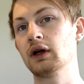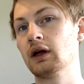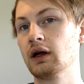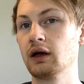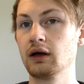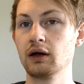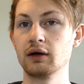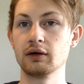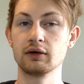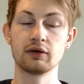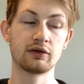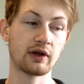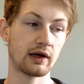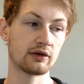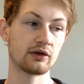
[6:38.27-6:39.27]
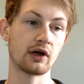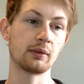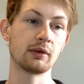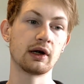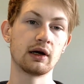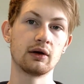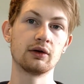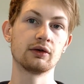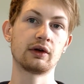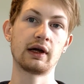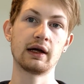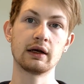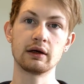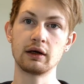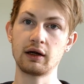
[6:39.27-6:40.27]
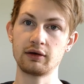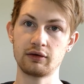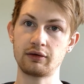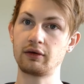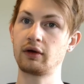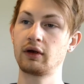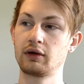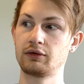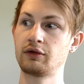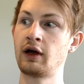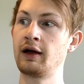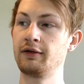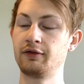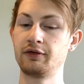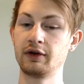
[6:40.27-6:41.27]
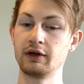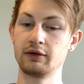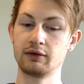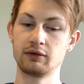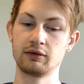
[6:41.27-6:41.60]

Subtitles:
and second time round I had a nice tight fit.